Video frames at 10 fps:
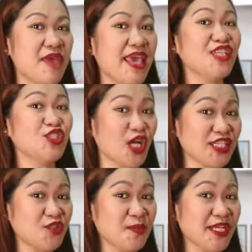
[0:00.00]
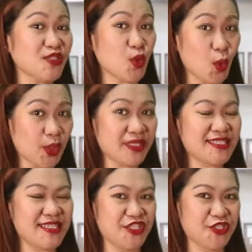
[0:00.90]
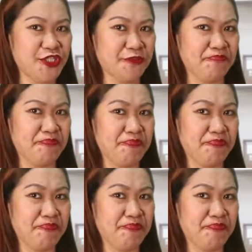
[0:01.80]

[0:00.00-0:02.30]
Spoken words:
make judgment or decision.